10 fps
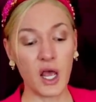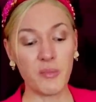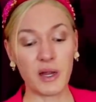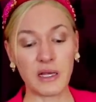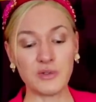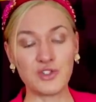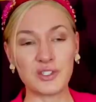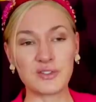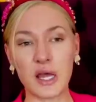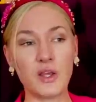But it was
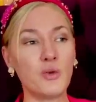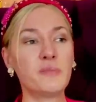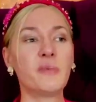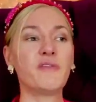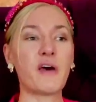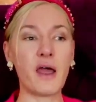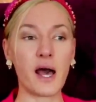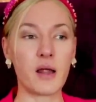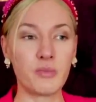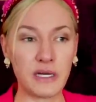just, you would be very
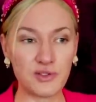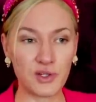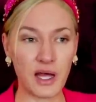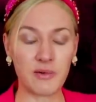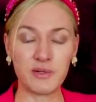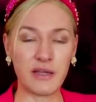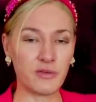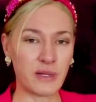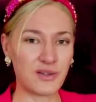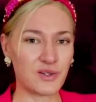hard pressed to come away
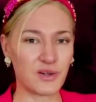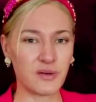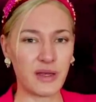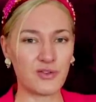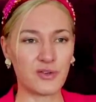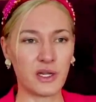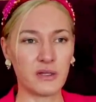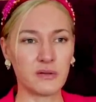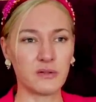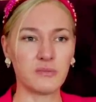from that
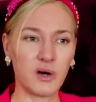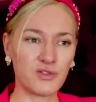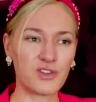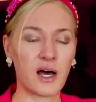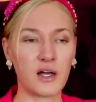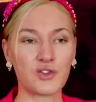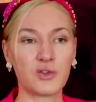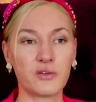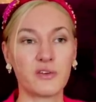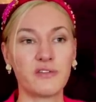documentary montage
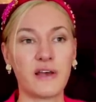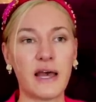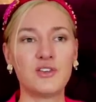sort of affair.